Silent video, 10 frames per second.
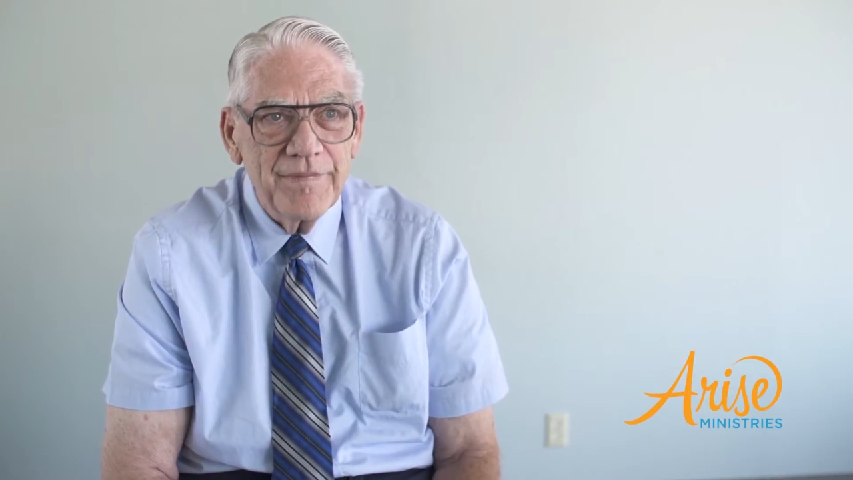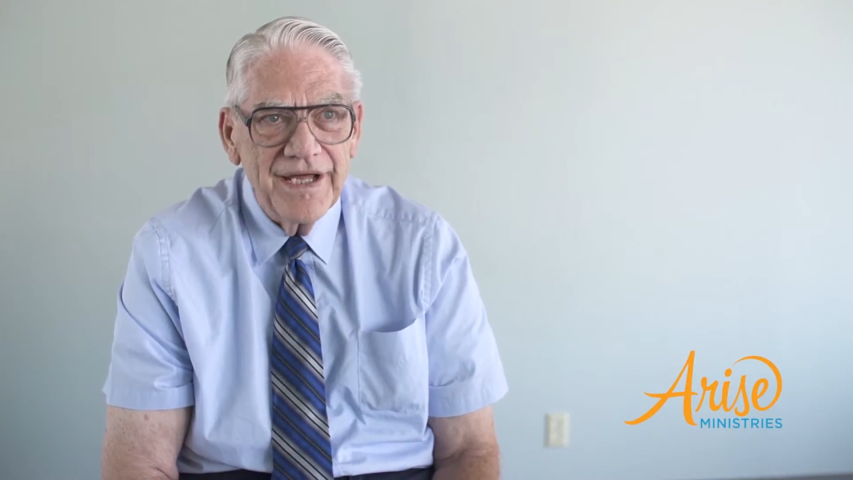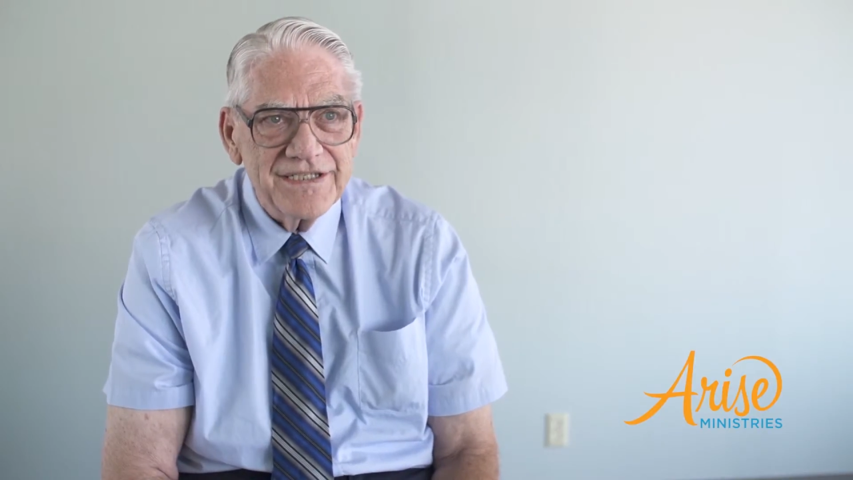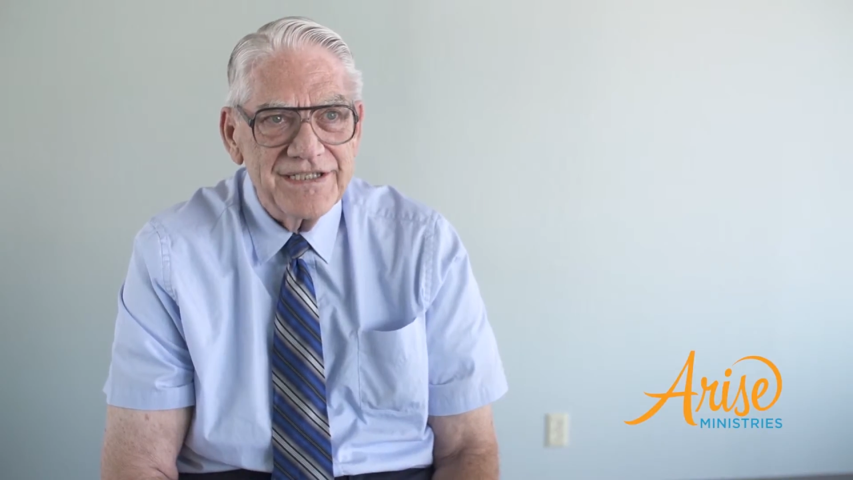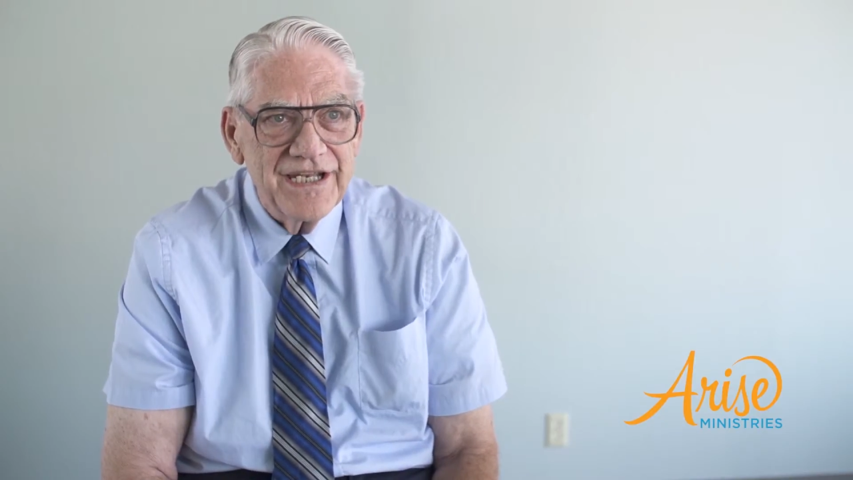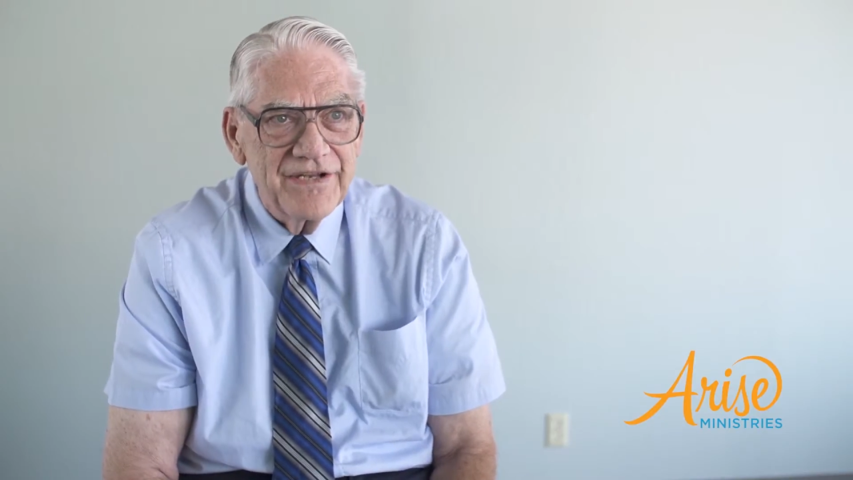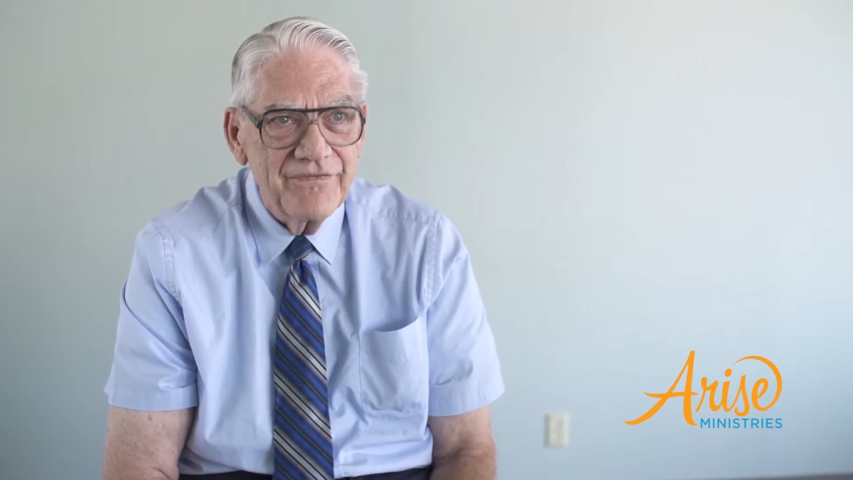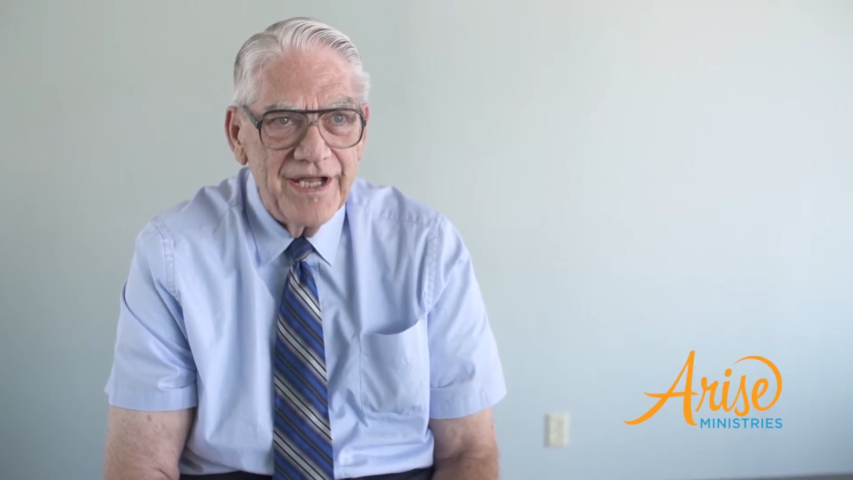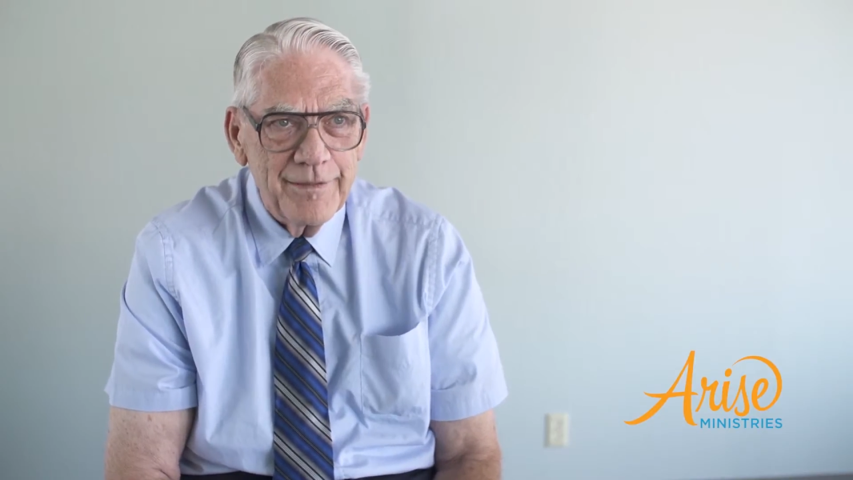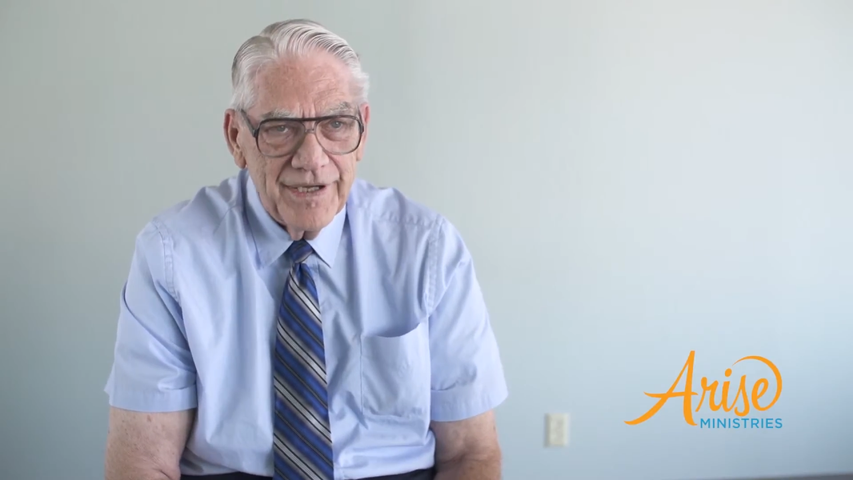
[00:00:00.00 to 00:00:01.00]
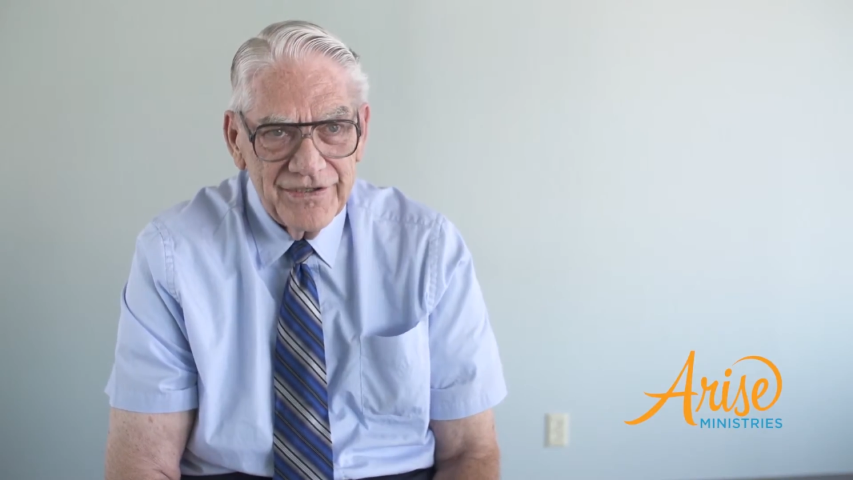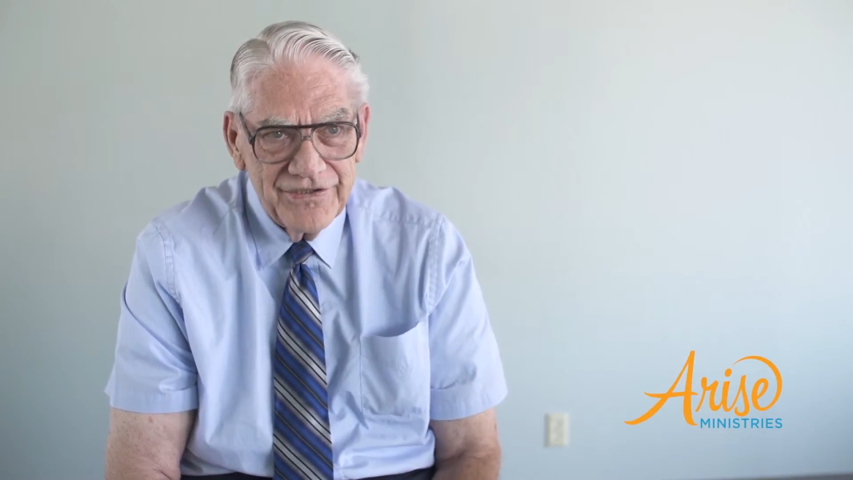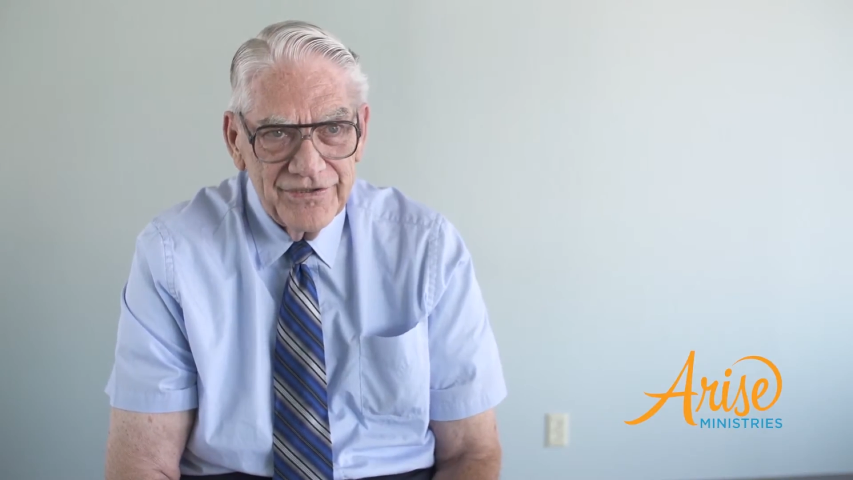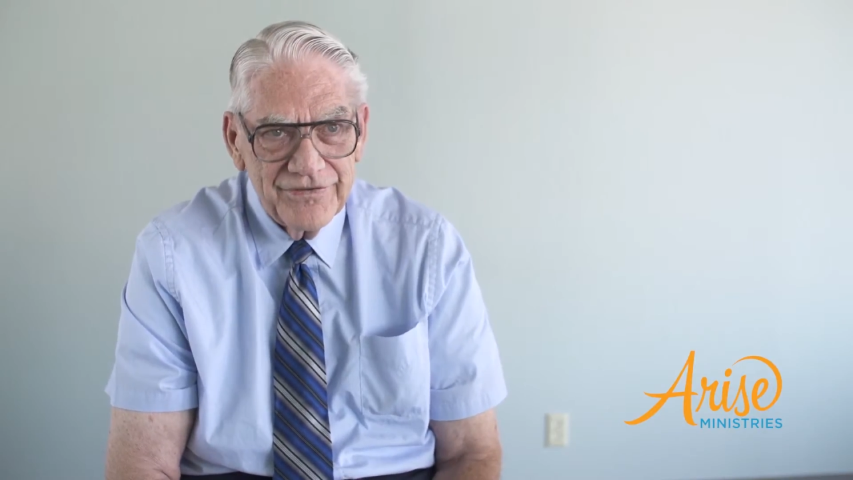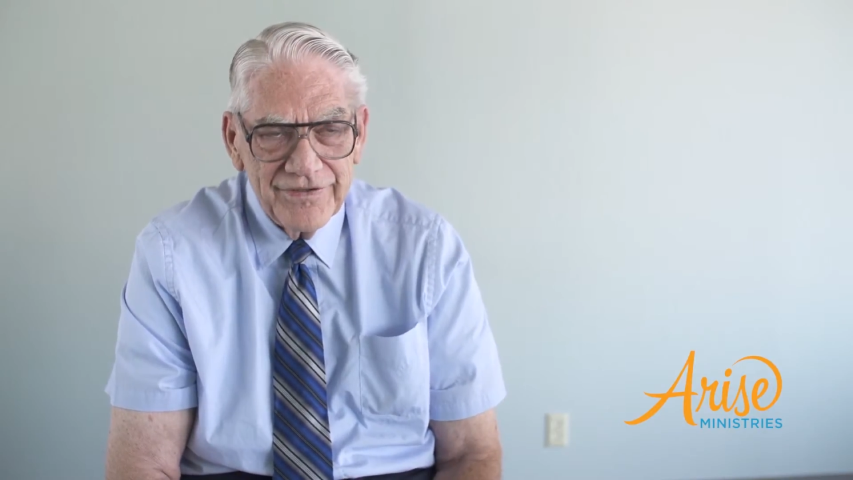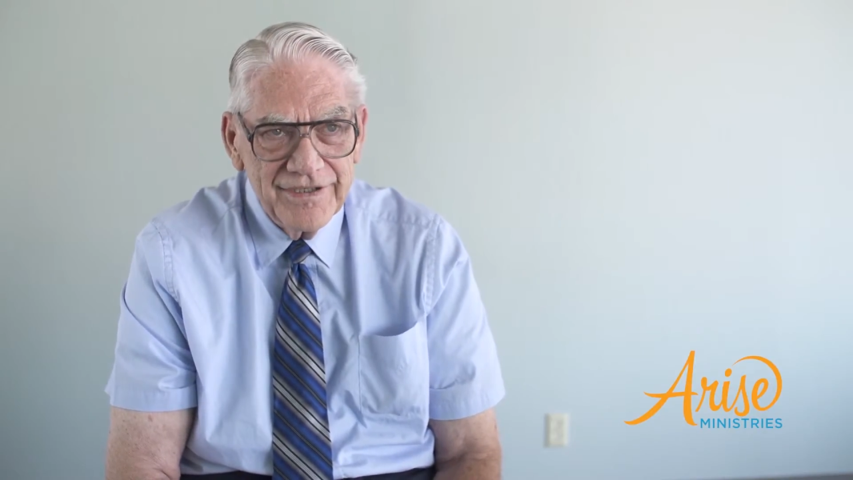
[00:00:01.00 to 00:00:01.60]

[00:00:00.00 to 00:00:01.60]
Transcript: minus n divided by 2.